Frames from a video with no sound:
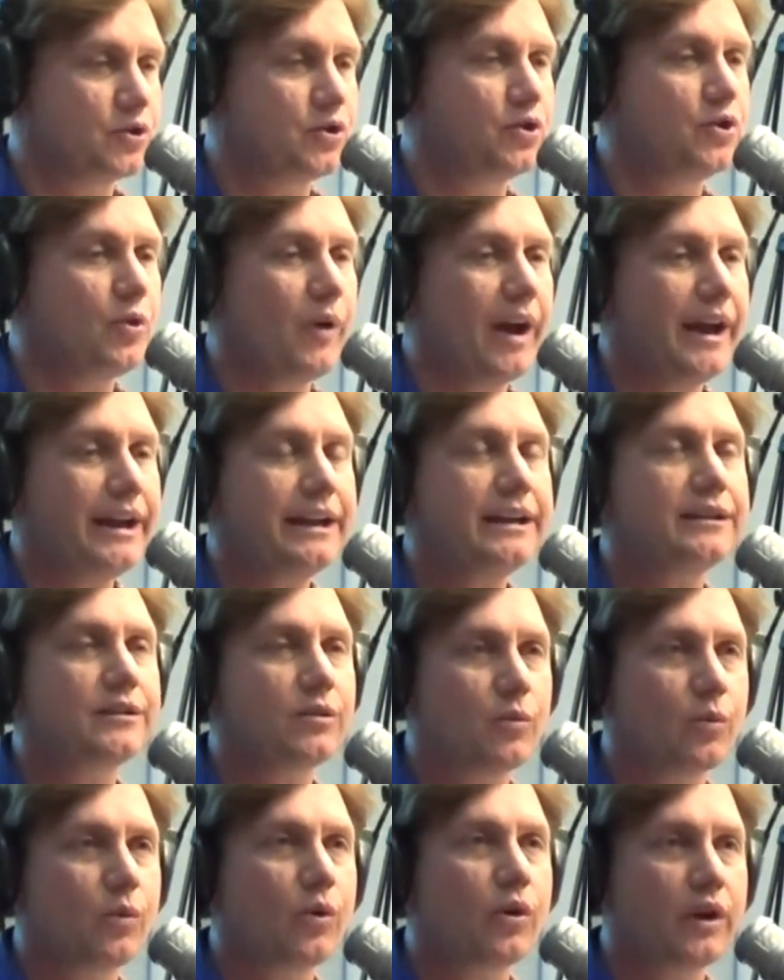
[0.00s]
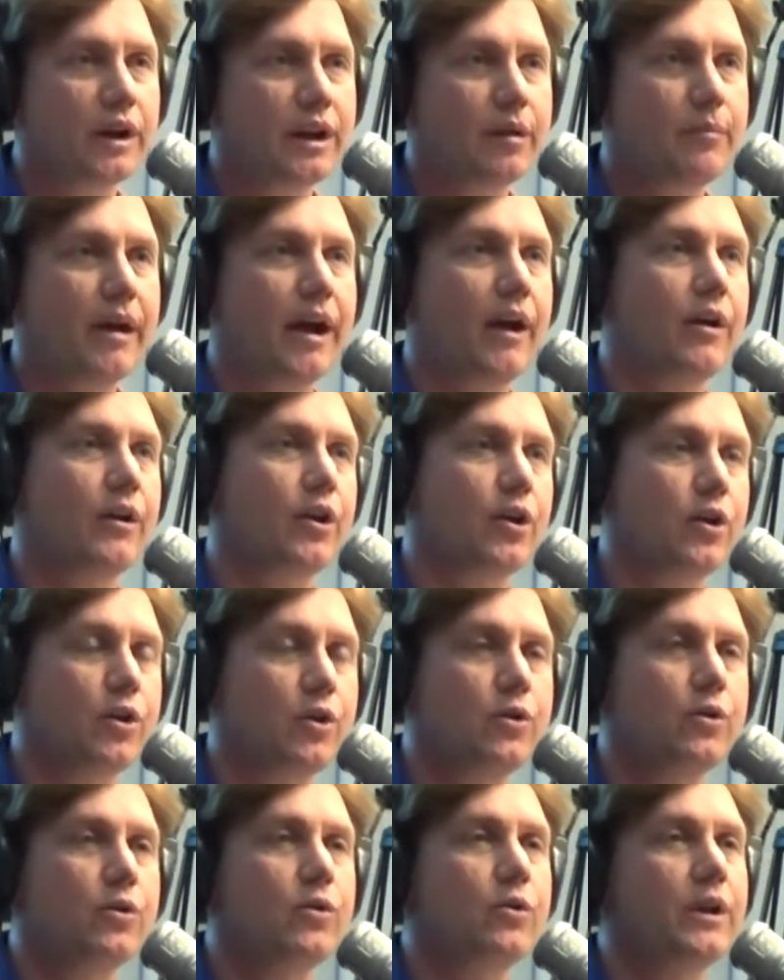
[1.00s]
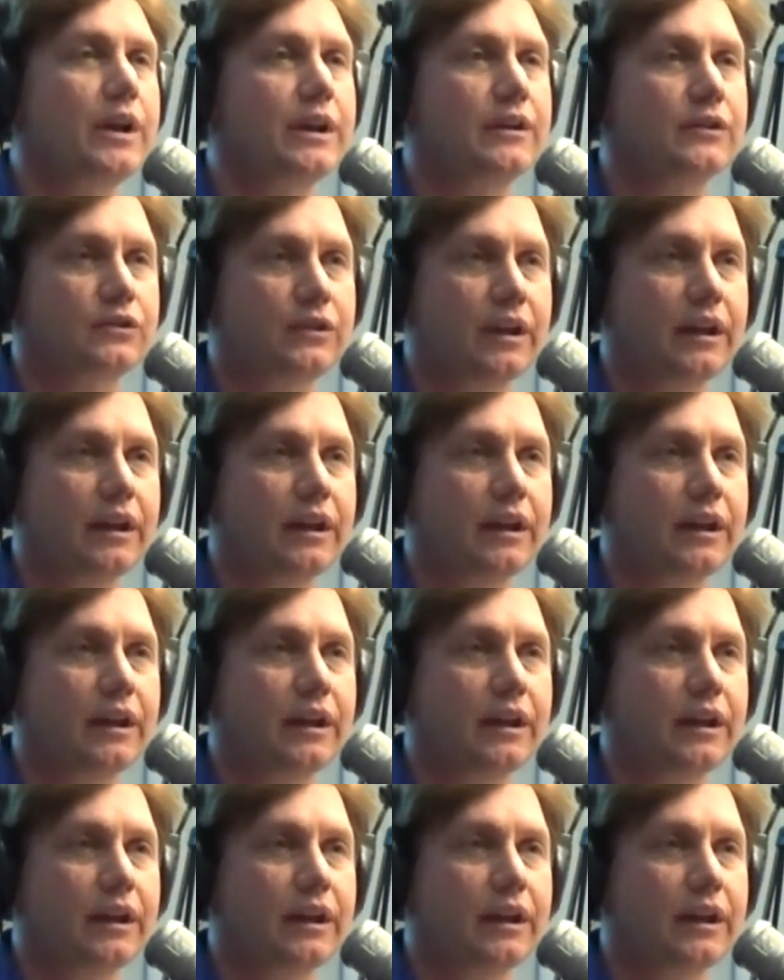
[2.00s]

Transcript: do I need to worry about who is